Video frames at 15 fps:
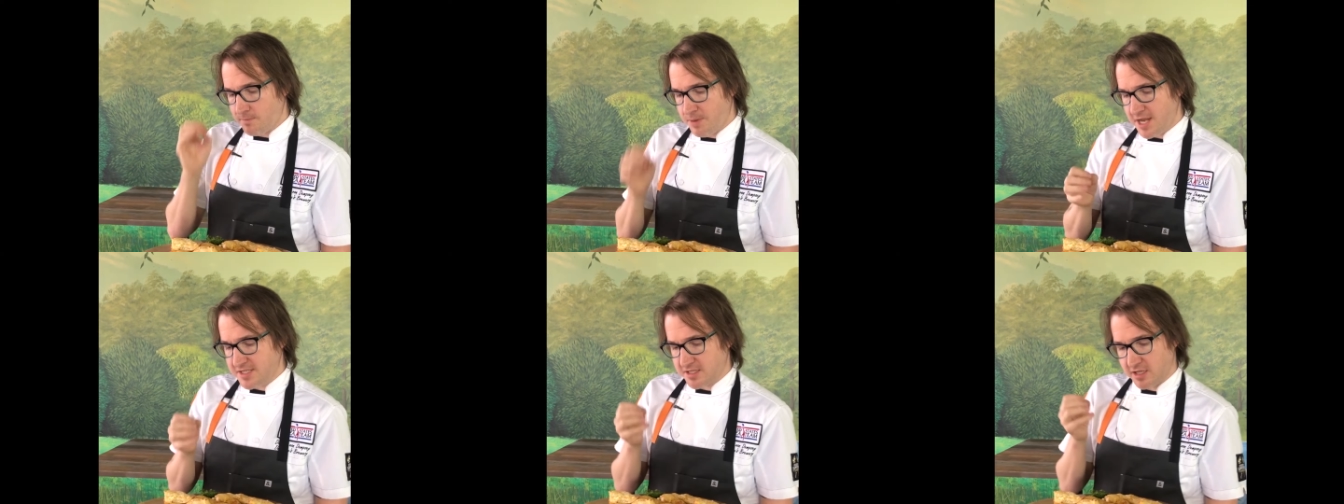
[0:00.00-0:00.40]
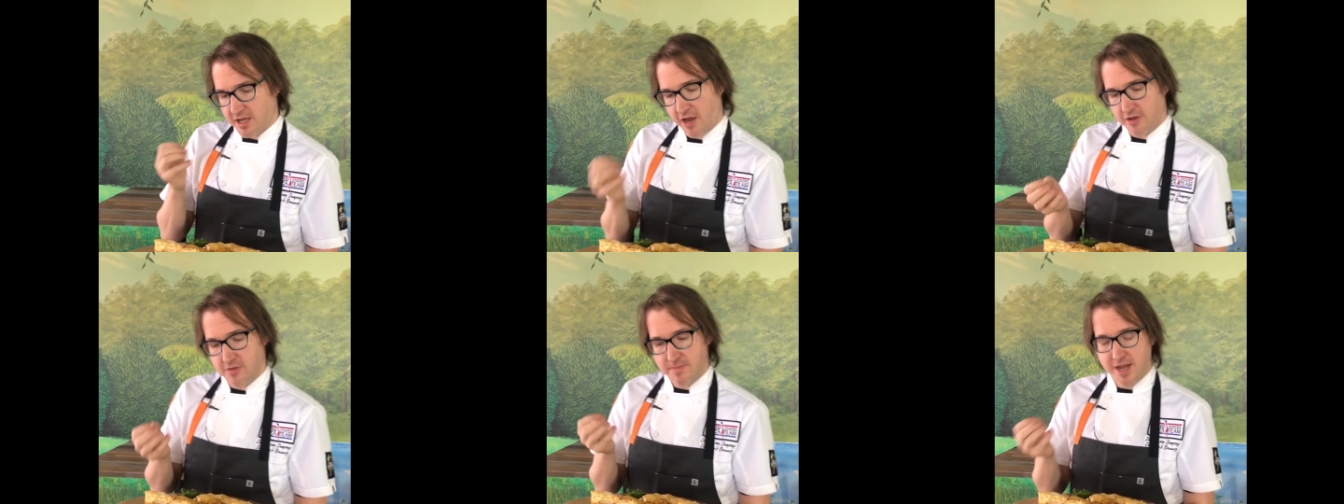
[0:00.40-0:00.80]
basically
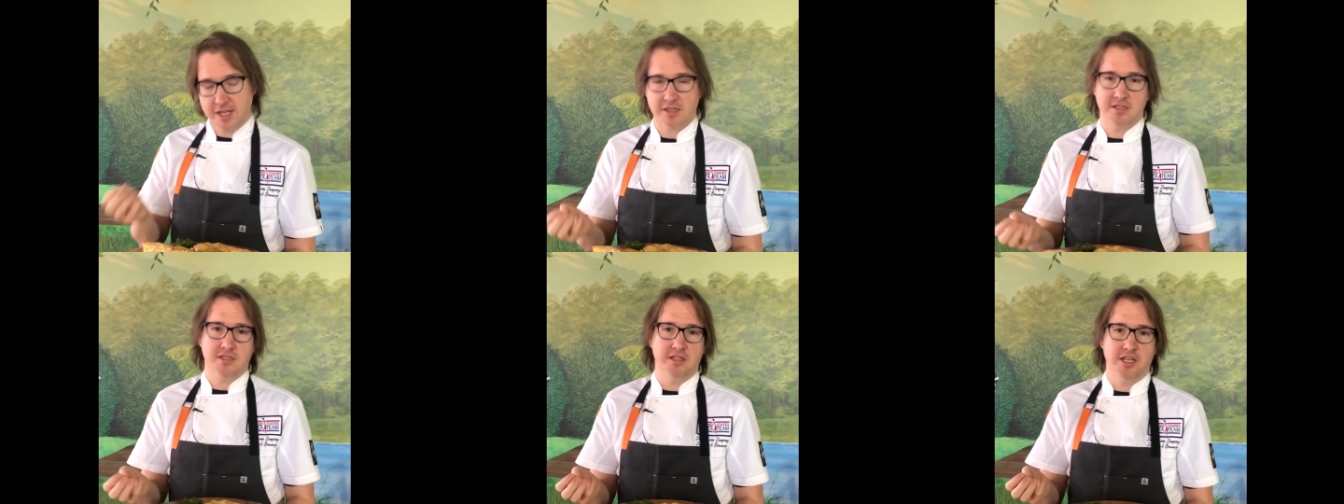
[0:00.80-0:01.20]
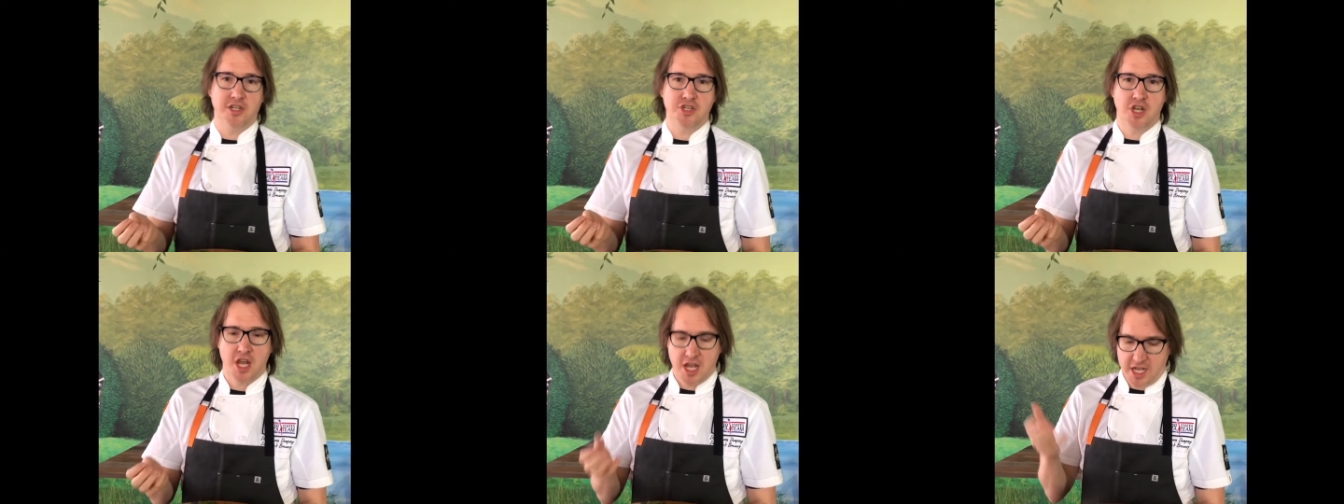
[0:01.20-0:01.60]
how you make this
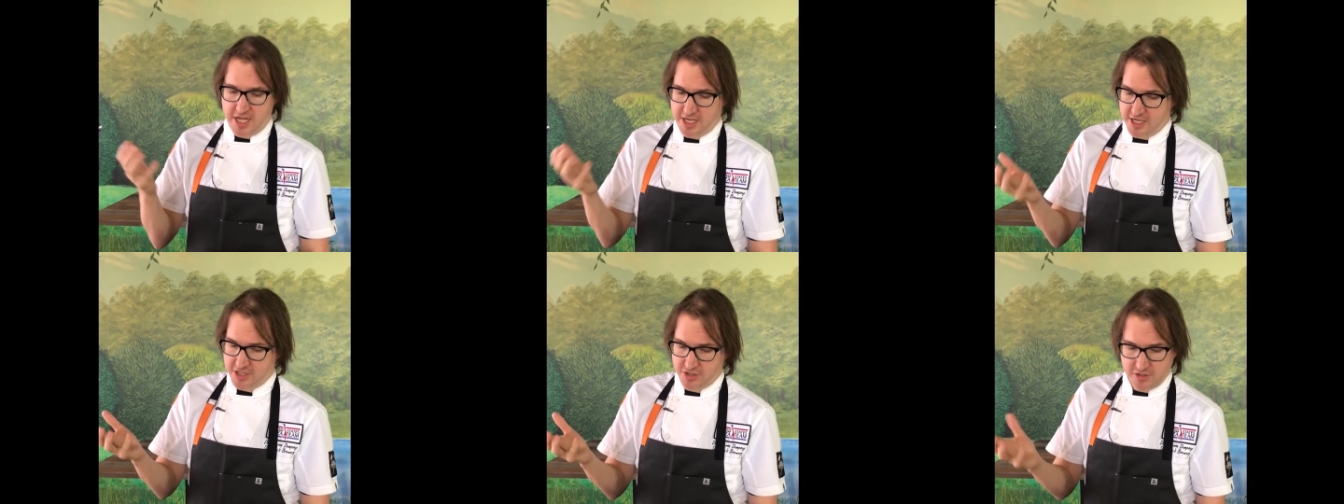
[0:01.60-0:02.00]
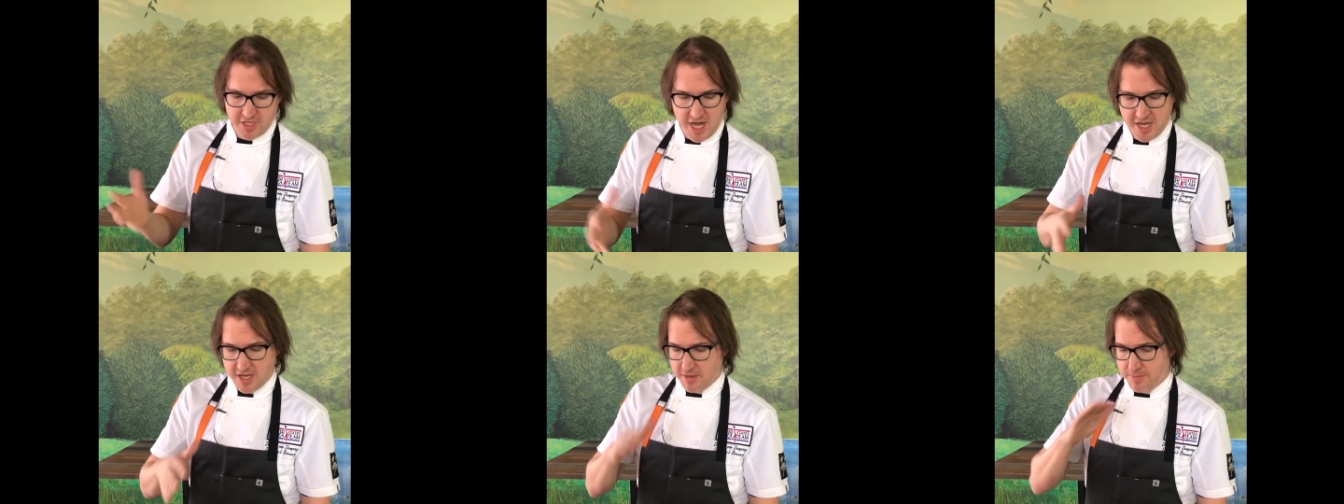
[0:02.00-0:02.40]
dish is you're
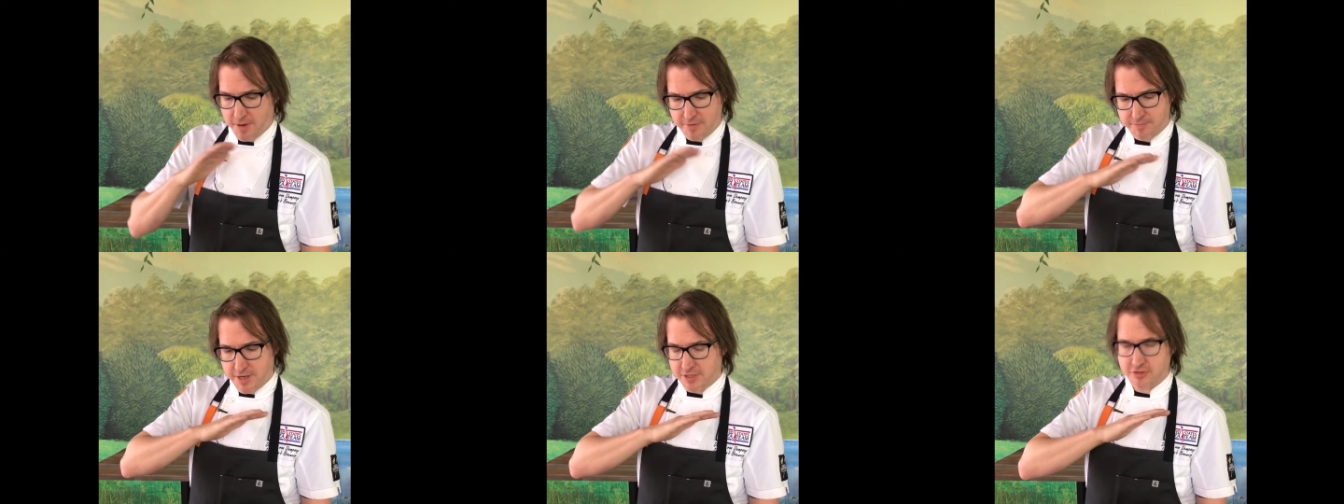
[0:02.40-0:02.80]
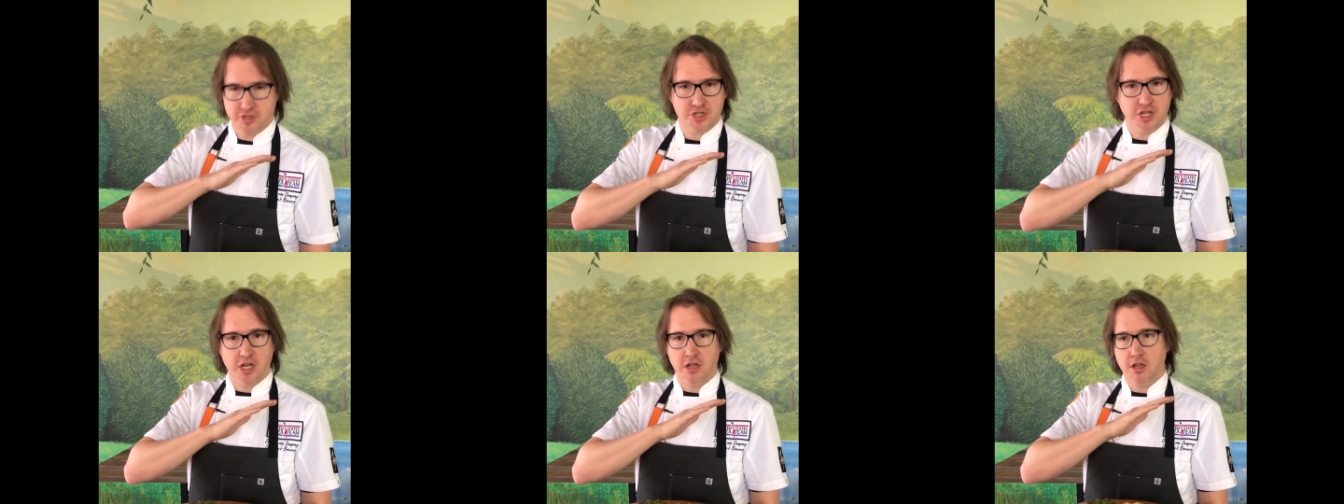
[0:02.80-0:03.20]
taking a puff
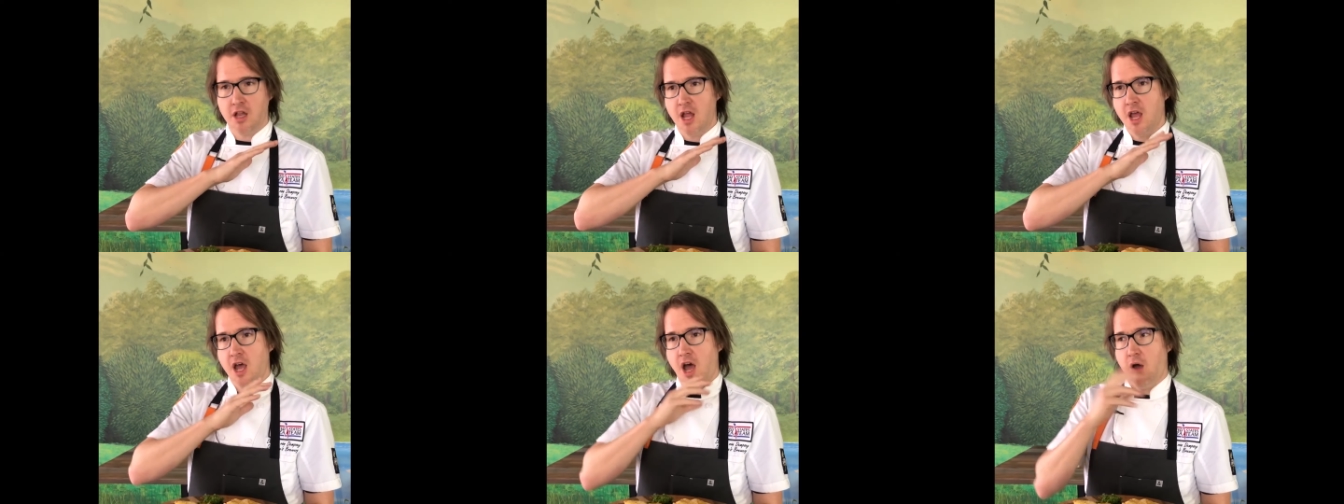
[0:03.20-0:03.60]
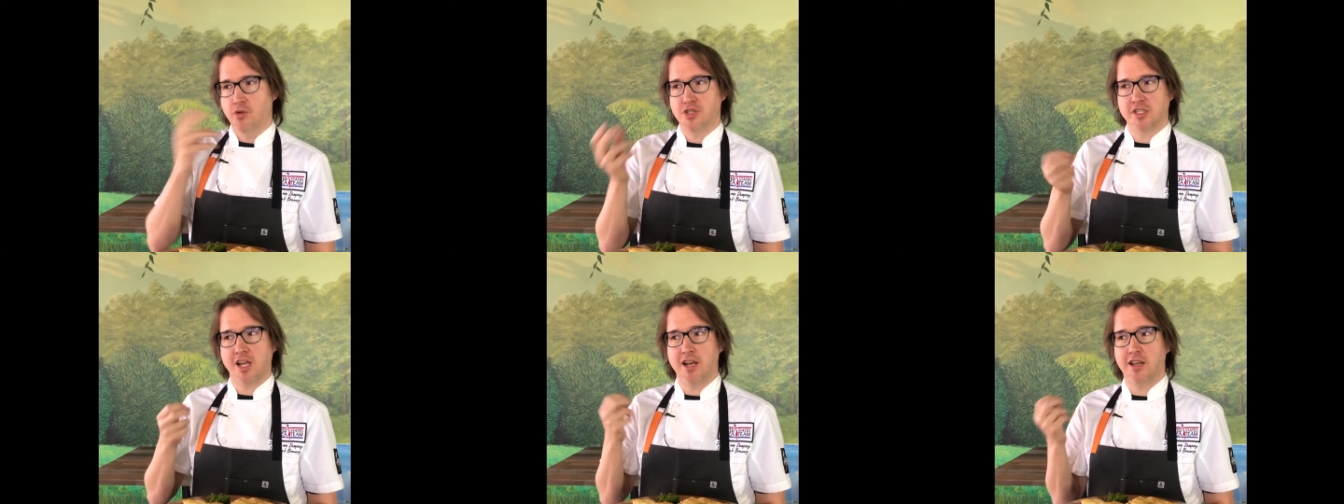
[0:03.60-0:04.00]
pastry shell, uh,
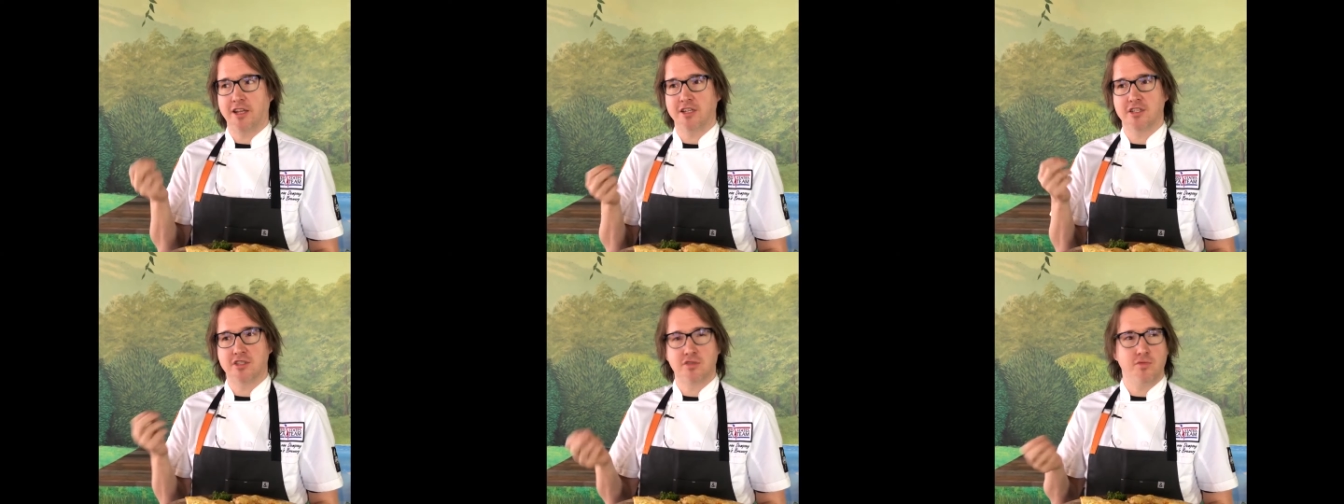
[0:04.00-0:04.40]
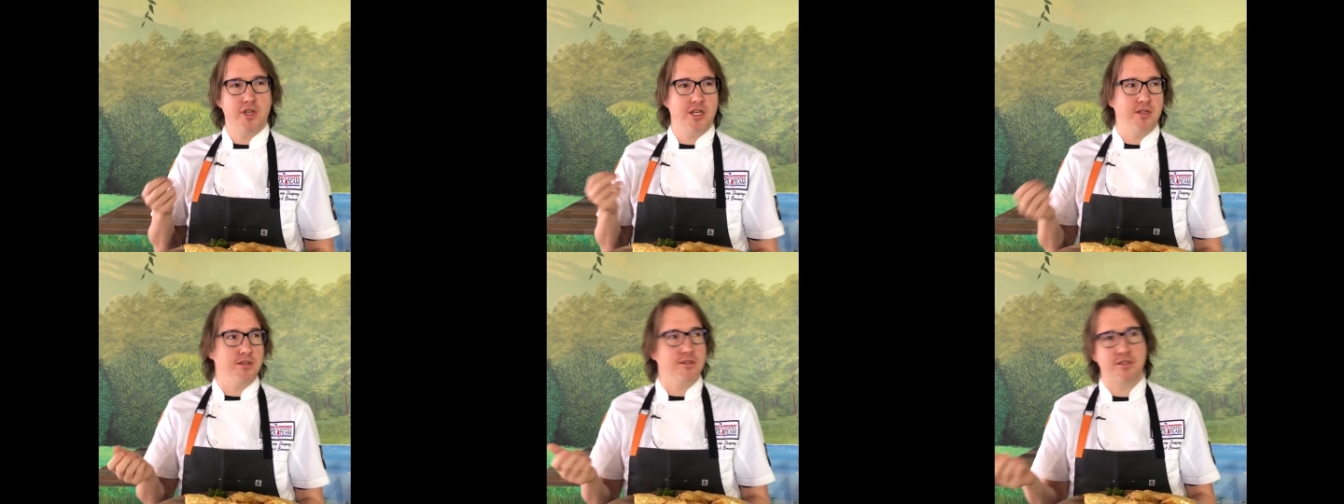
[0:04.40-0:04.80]
which is kind of like a
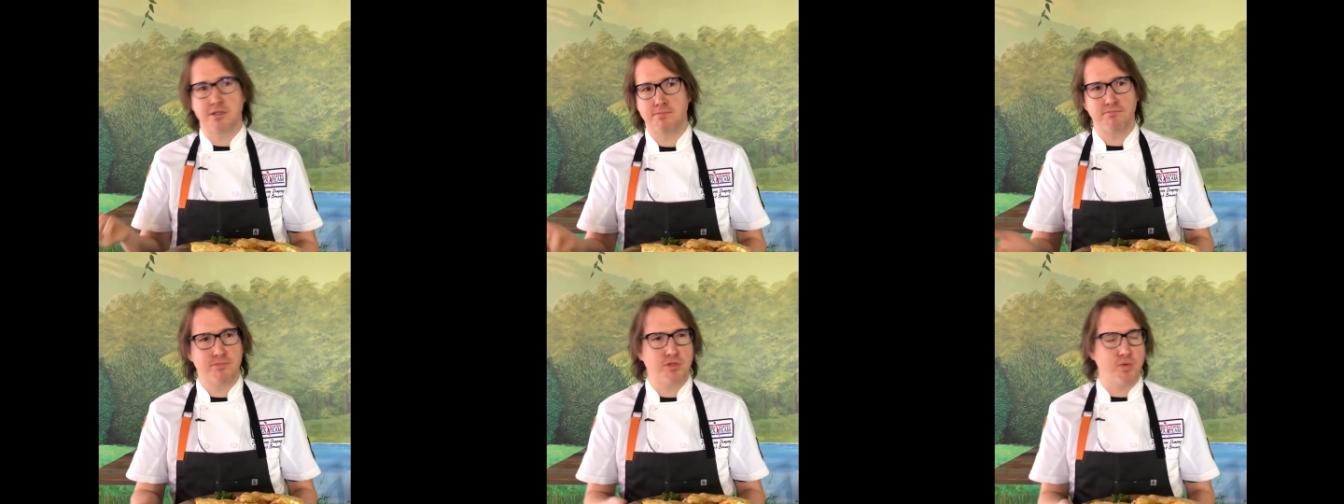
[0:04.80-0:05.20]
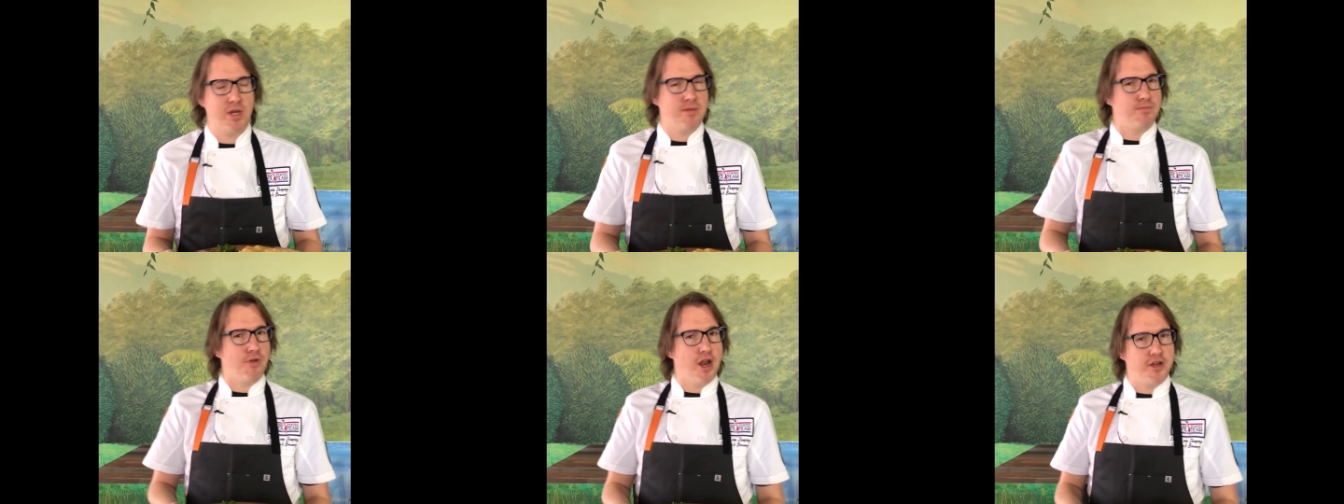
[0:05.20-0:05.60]
sweetened,
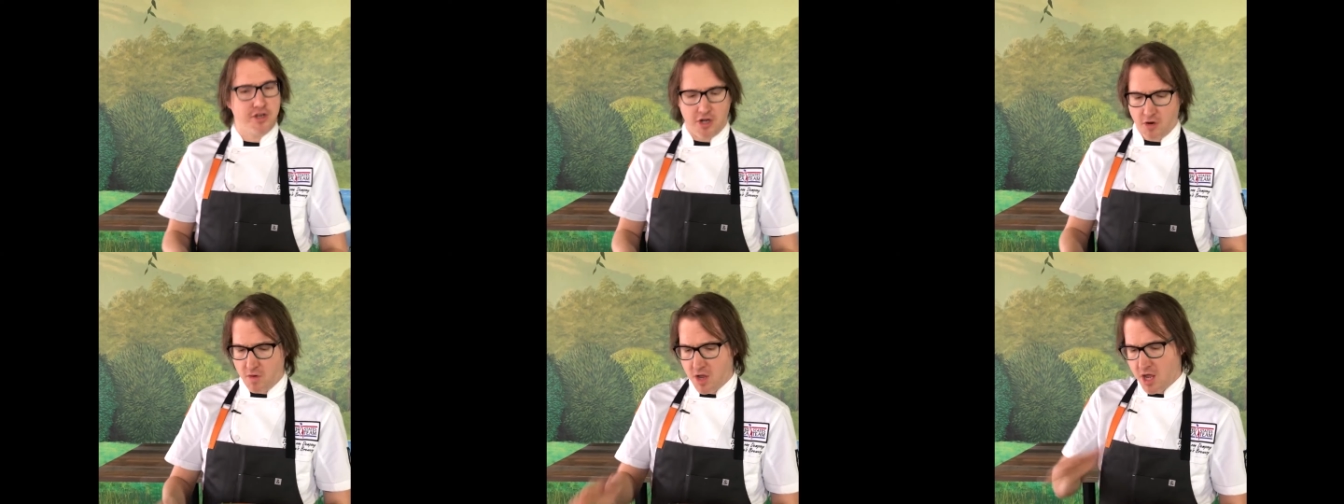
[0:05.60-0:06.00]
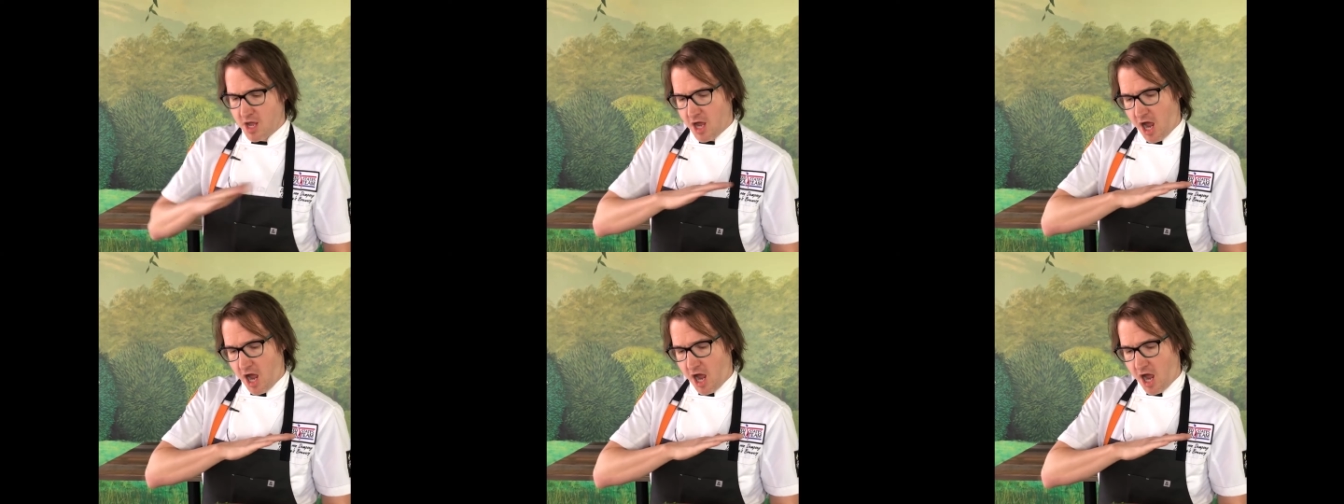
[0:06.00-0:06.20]
sweetened bread dough.